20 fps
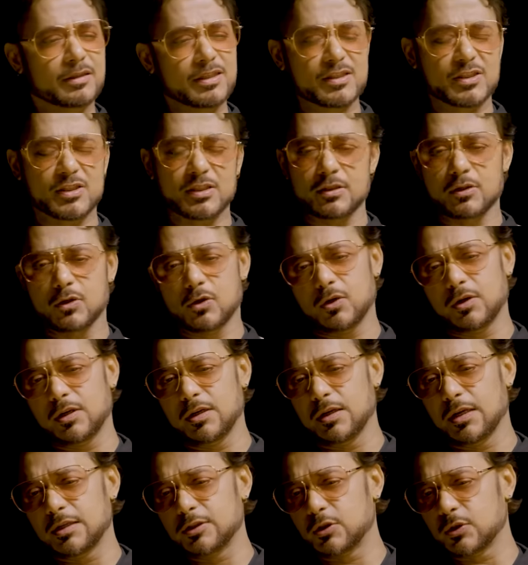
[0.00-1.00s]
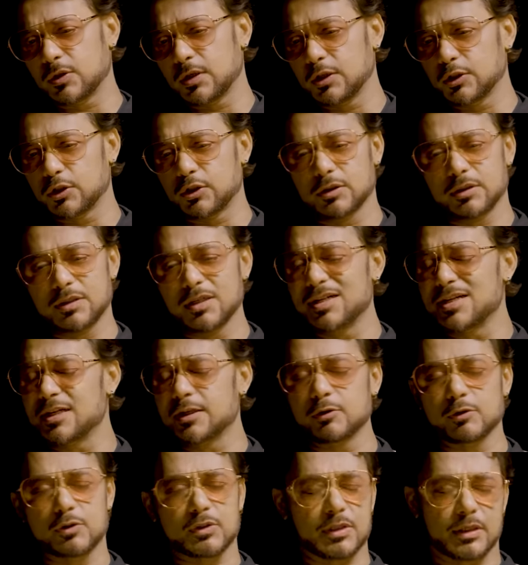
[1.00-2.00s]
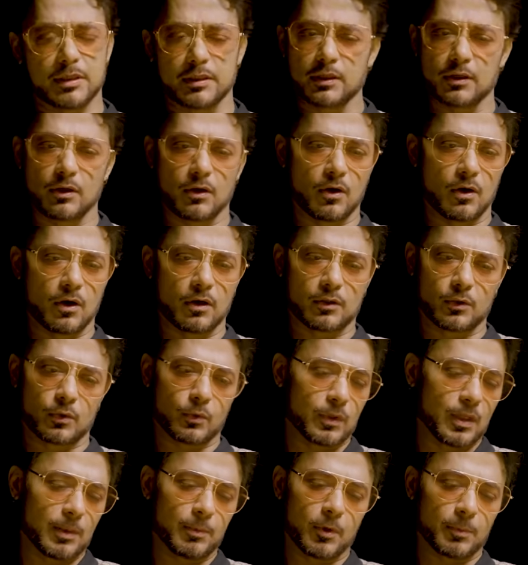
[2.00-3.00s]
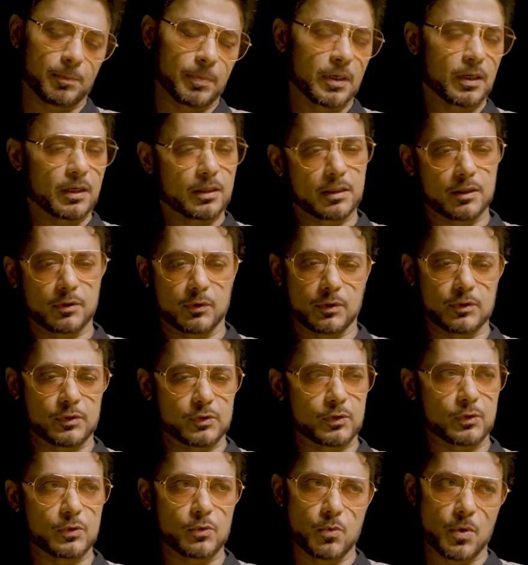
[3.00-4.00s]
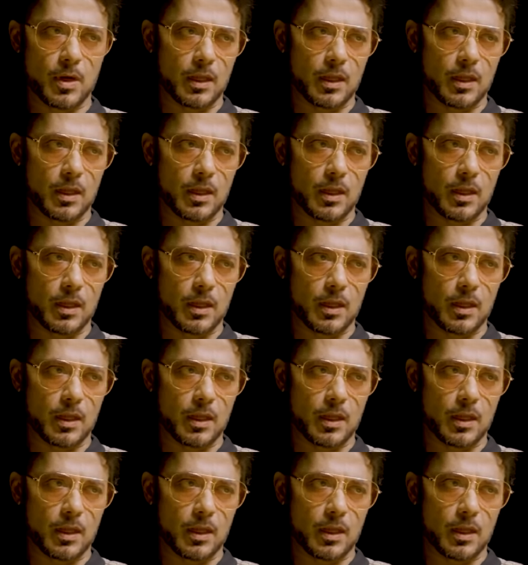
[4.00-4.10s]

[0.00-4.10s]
Decent, good in education. Didn't need to study a lot. Thoda bahut padh liya to I used to do